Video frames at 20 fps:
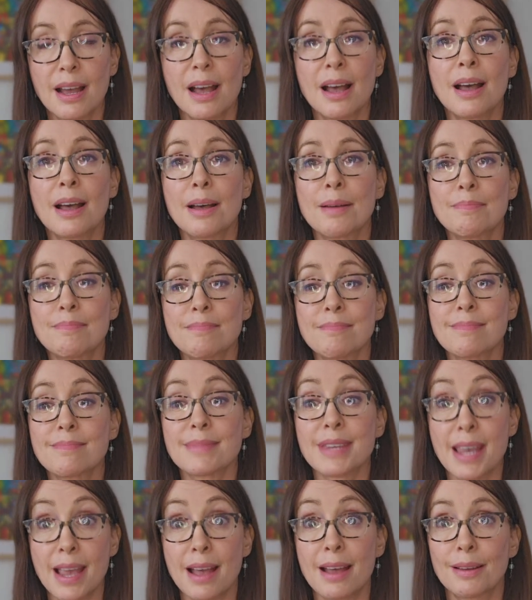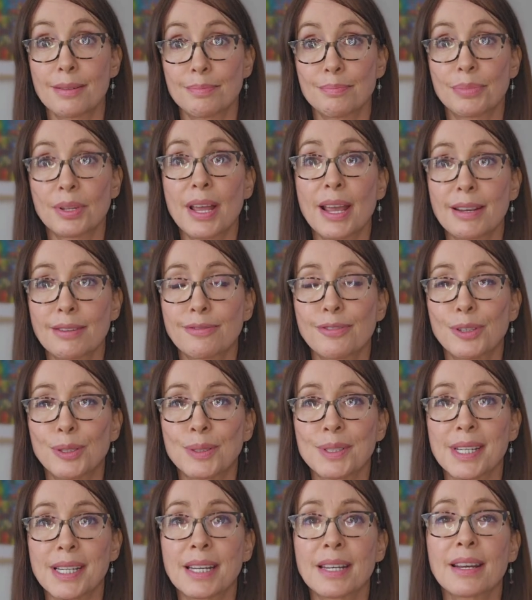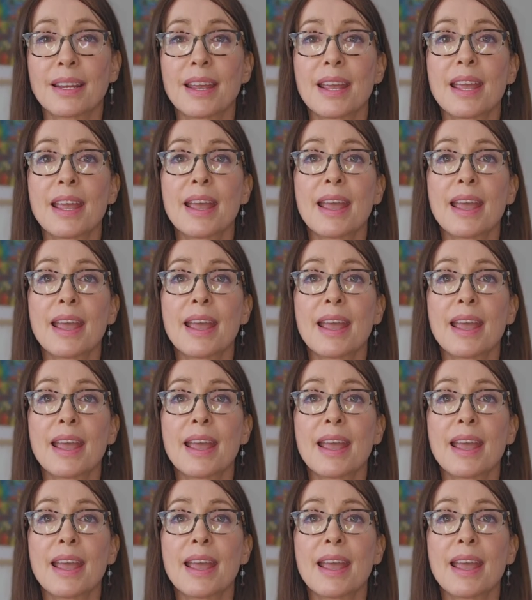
Blindfolded.